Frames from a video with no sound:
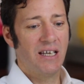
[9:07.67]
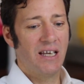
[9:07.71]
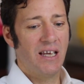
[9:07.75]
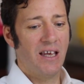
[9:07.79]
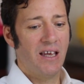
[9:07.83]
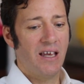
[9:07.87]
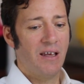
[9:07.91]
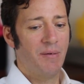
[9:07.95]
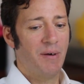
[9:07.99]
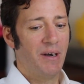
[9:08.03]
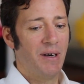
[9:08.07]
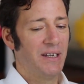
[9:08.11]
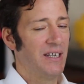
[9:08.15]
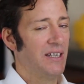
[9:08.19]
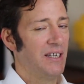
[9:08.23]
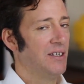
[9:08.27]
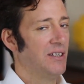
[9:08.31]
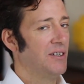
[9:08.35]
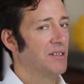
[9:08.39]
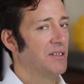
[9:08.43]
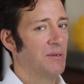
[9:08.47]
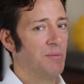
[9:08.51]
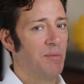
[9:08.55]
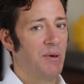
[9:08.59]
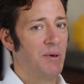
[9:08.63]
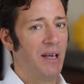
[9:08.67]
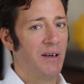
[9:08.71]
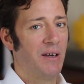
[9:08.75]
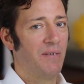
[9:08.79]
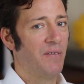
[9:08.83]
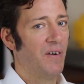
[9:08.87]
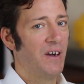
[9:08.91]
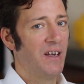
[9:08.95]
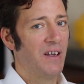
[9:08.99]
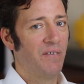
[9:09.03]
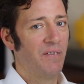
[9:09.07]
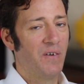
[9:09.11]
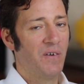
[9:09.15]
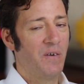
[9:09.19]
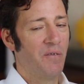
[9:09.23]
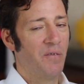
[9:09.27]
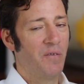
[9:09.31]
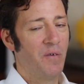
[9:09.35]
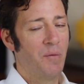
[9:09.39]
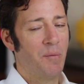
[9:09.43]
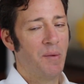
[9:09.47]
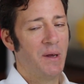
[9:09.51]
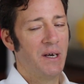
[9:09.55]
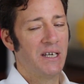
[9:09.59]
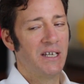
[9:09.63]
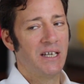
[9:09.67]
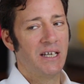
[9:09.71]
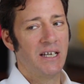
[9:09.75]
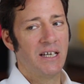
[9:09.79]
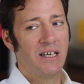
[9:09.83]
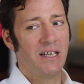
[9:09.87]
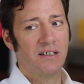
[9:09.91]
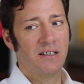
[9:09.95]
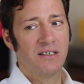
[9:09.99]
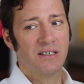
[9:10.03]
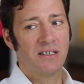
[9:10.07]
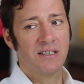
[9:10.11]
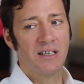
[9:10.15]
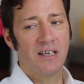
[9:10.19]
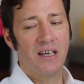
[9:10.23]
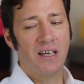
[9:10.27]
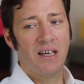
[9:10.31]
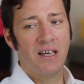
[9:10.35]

and I didn't used to plan for many years,